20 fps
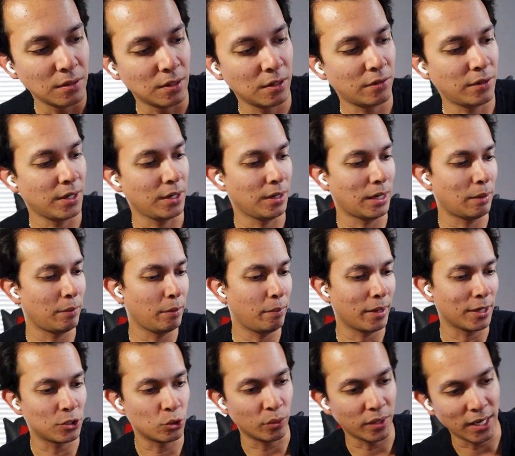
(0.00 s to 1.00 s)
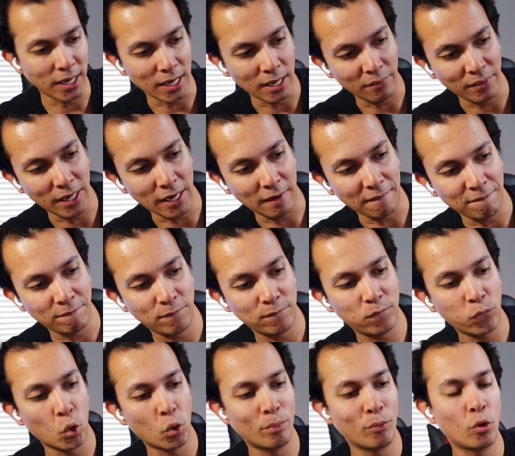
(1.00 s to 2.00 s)
All right, how many packs do we got? We got
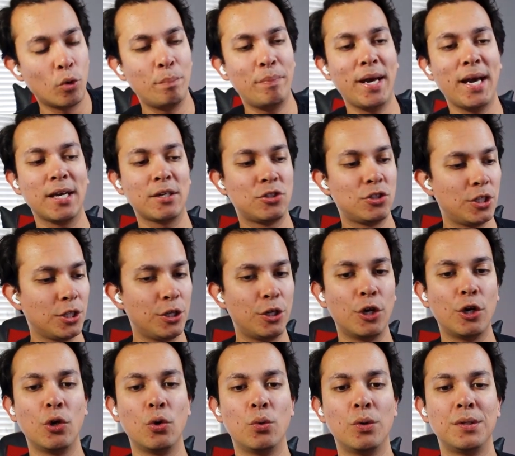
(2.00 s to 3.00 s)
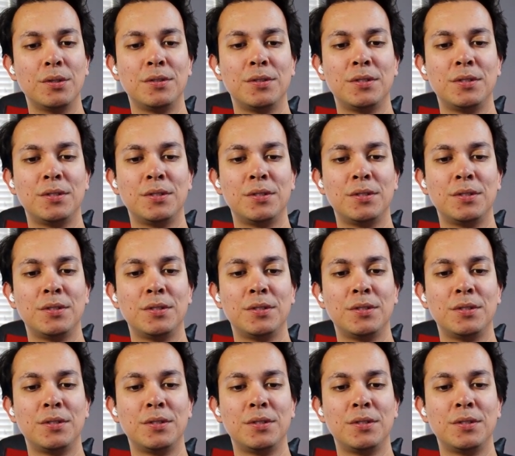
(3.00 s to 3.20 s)
4 more packs to go.